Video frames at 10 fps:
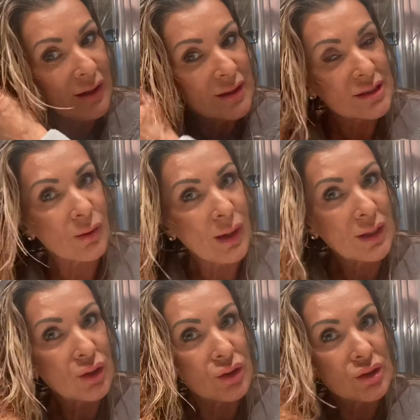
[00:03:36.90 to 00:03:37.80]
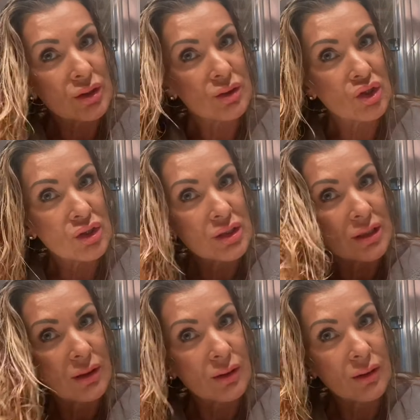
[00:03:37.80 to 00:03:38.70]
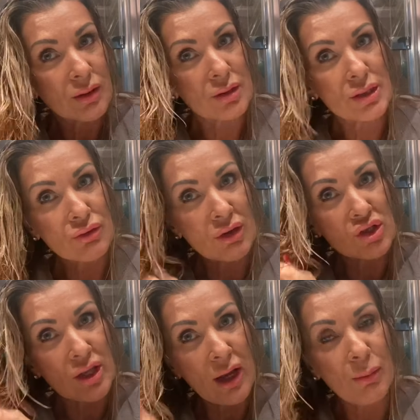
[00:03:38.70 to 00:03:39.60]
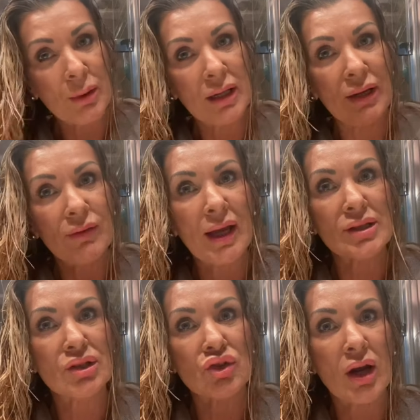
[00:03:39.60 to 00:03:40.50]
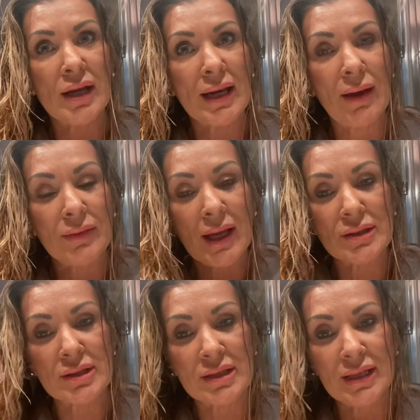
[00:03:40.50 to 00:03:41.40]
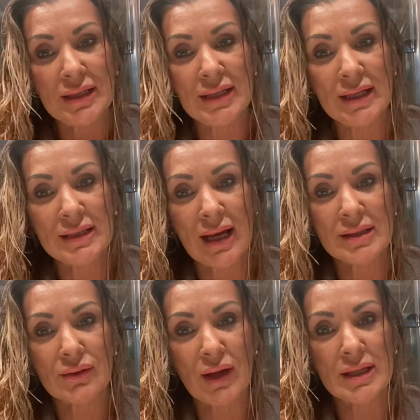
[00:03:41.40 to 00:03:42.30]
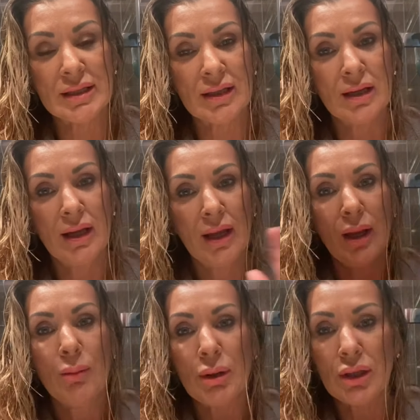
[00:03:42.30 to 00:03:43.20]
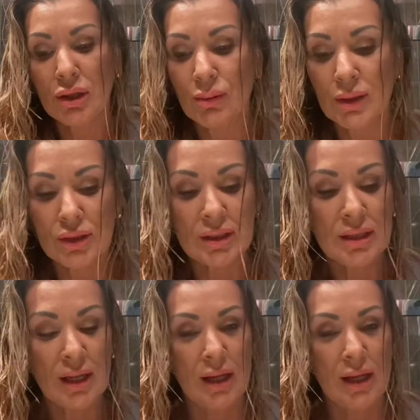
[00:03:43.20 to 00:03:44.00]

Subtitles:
So I could just scrunch that up and leave that to dry now, and that doesn't need heat activating, but the other one does.